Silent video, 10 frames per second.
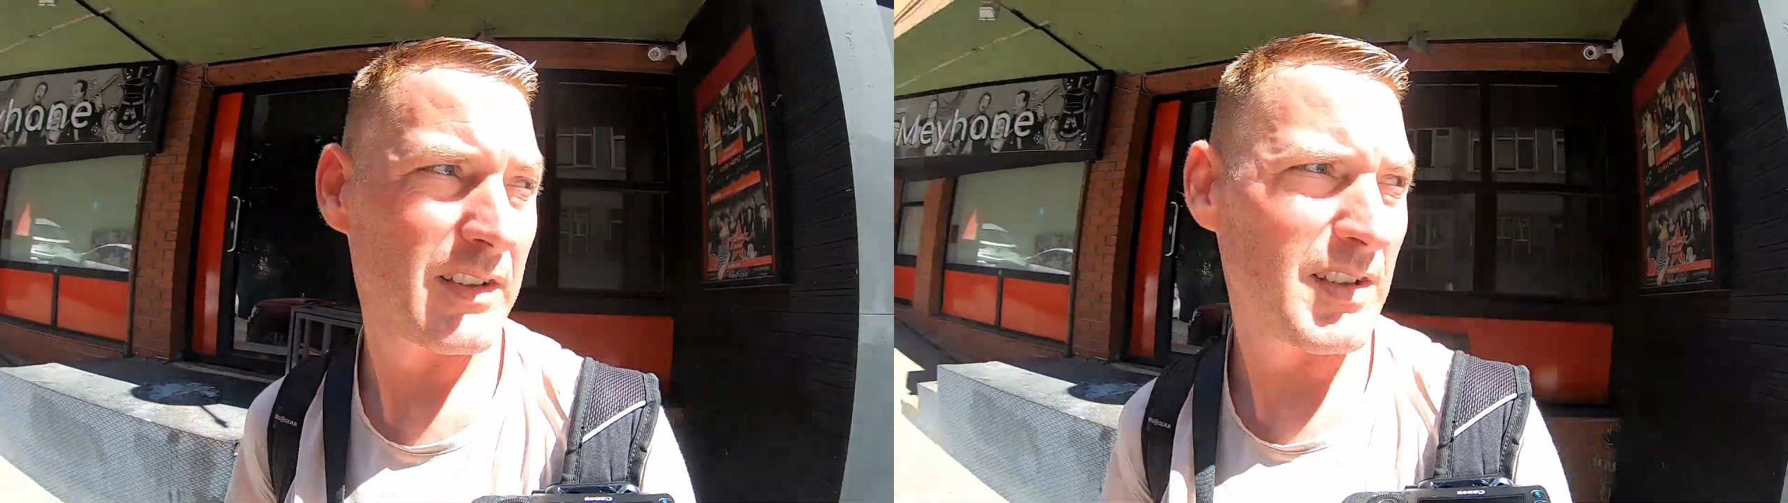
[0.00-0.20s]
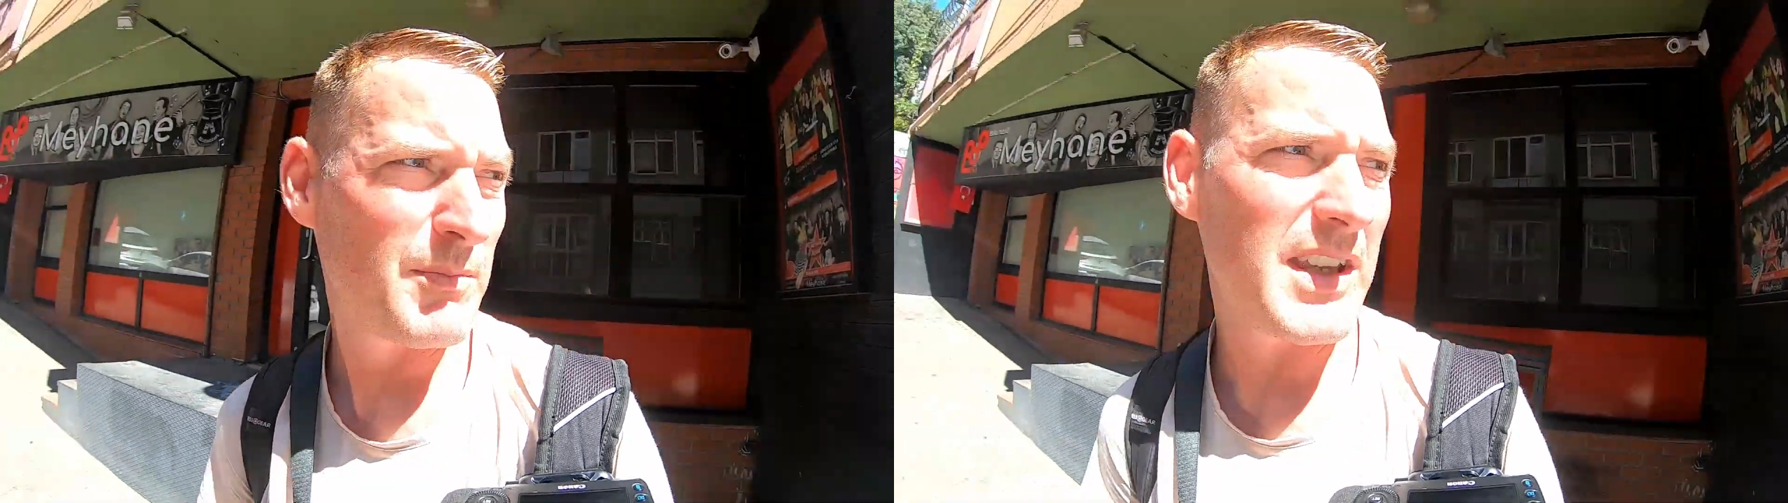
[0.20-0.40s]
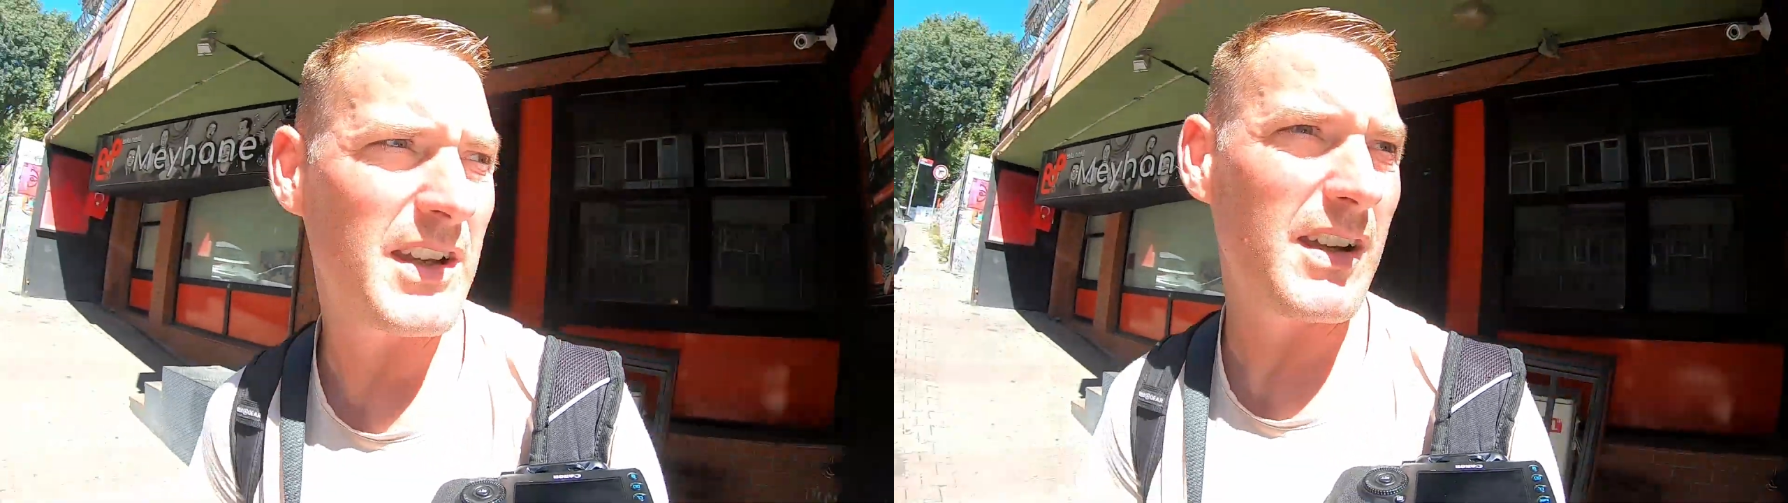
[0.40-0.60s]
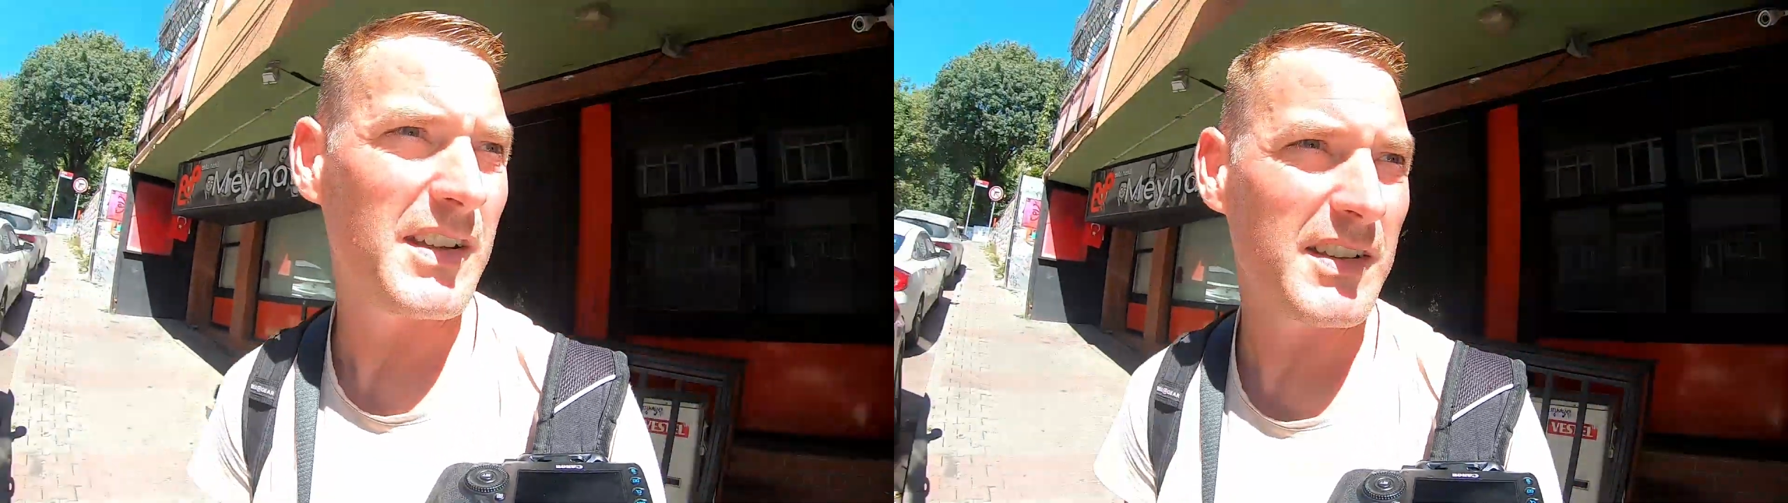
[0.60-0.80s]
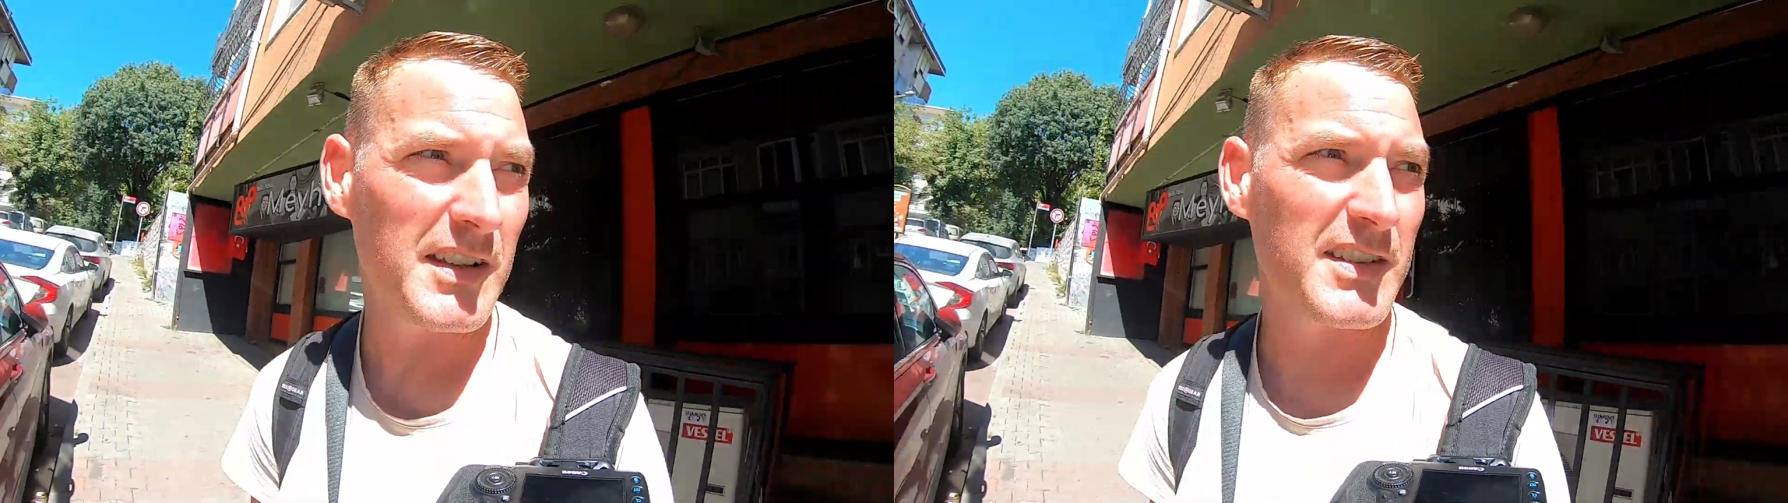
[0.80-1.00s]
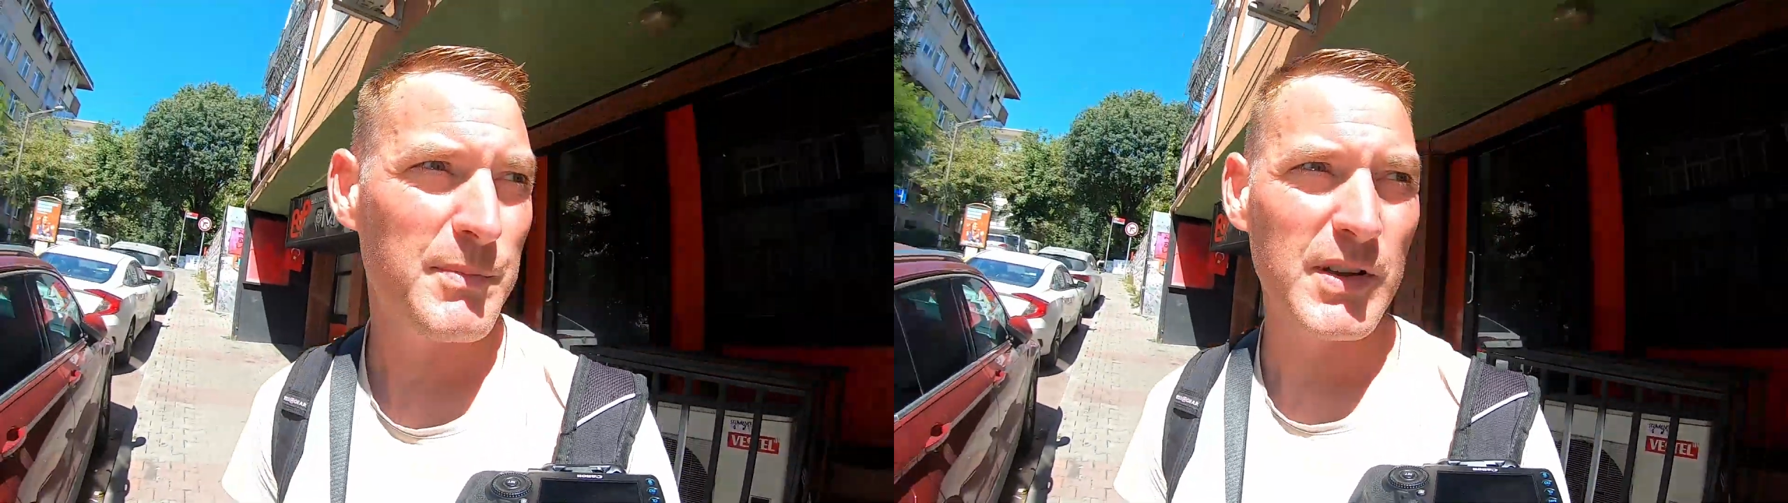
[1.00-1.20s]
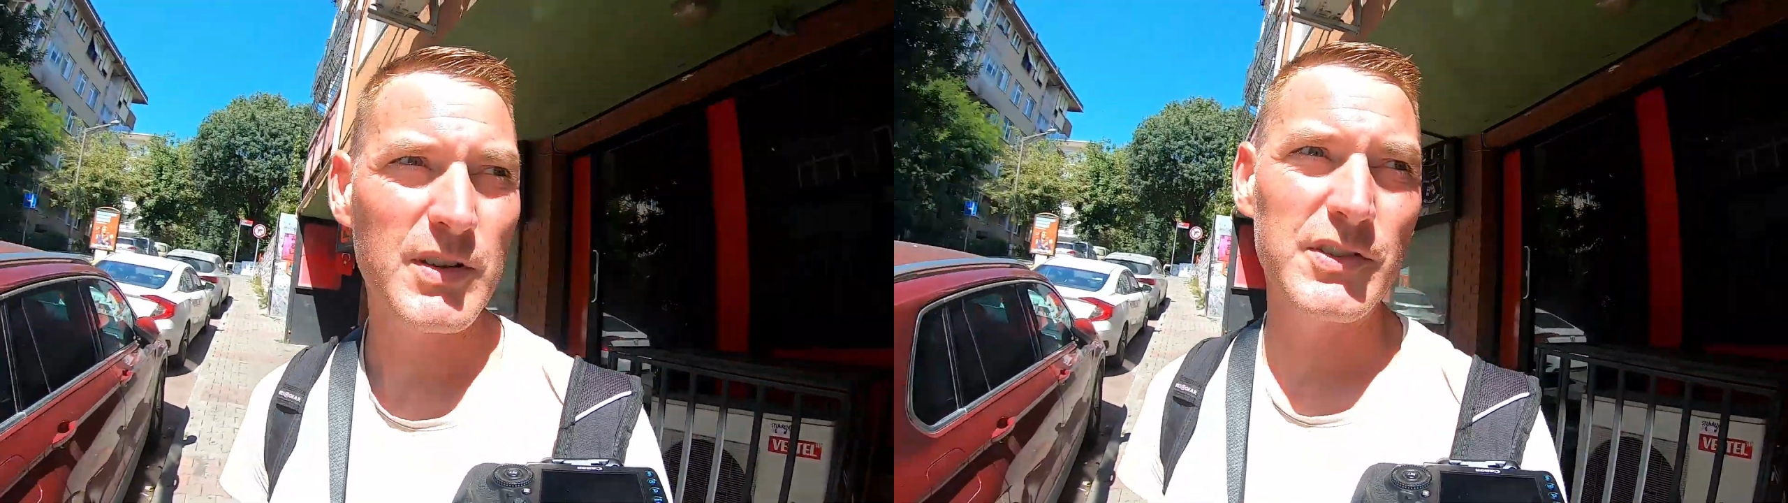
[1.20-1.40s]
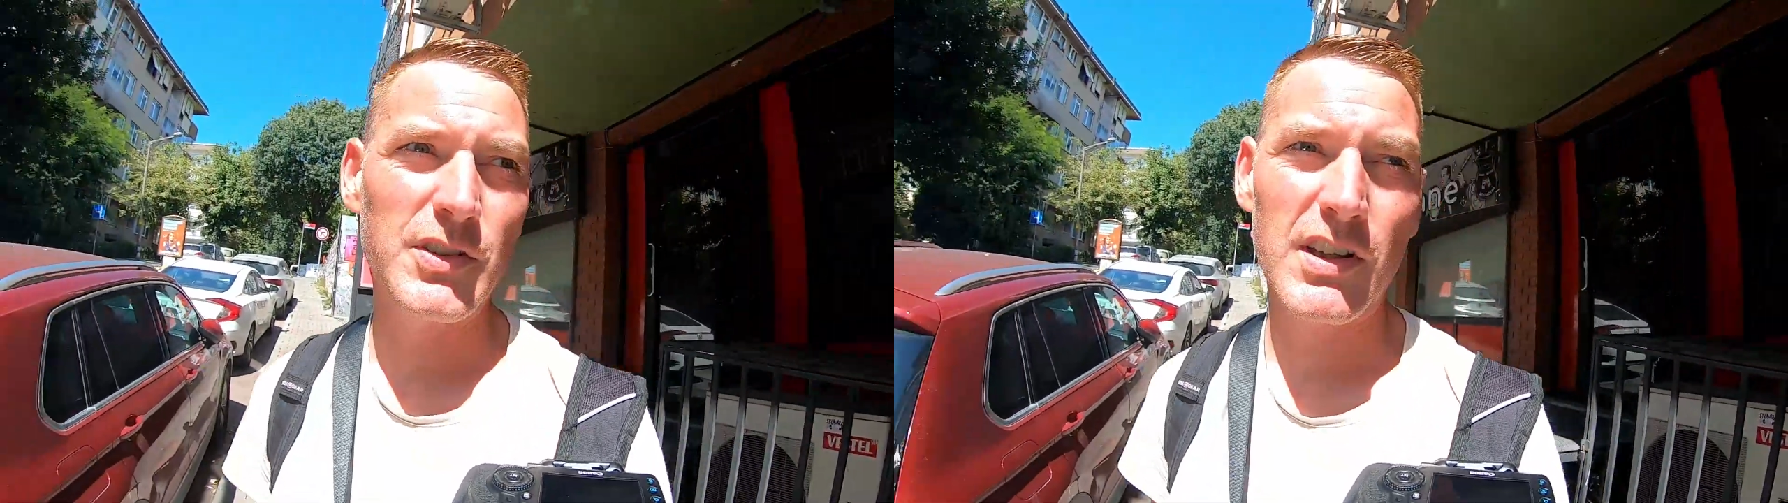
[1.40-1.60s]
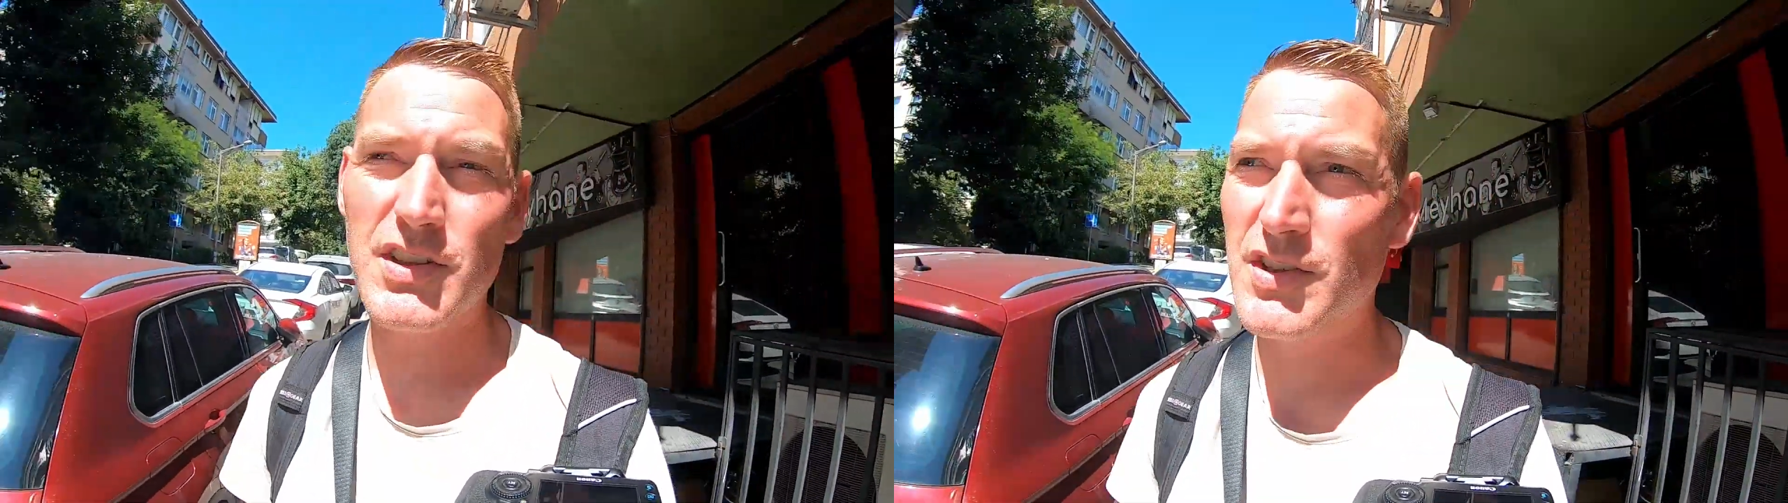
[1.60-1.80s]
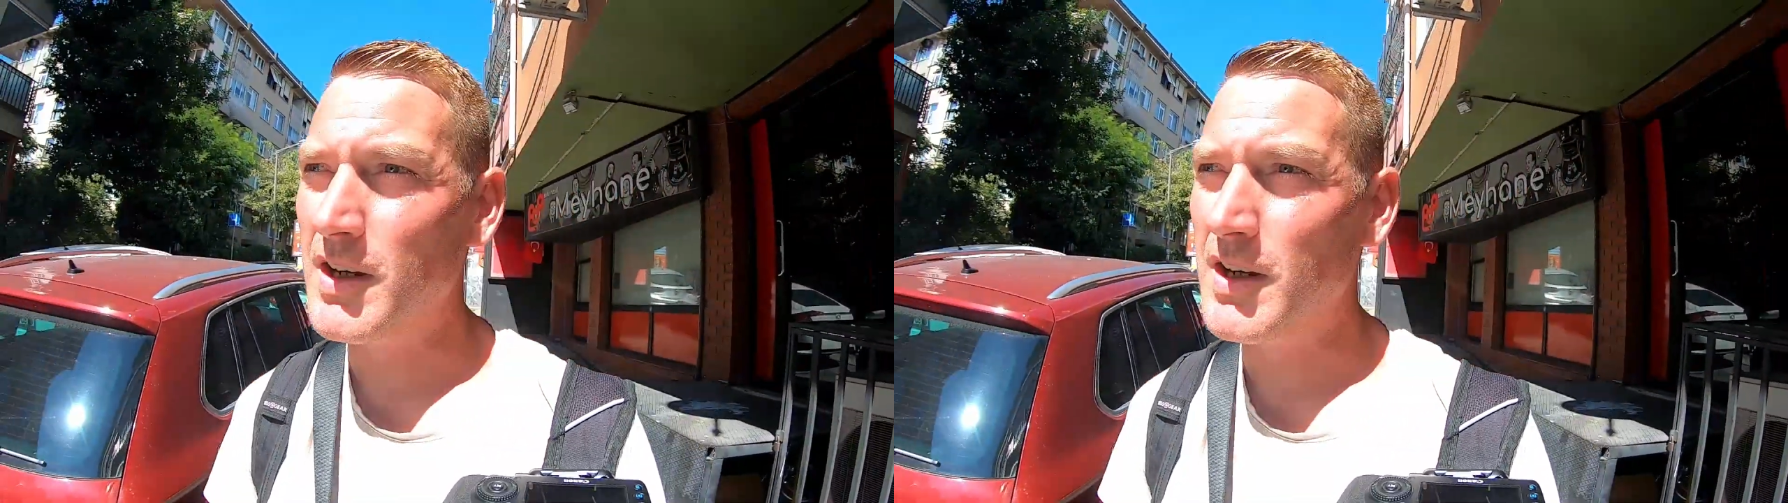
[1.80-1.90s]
to me, a typical Turkish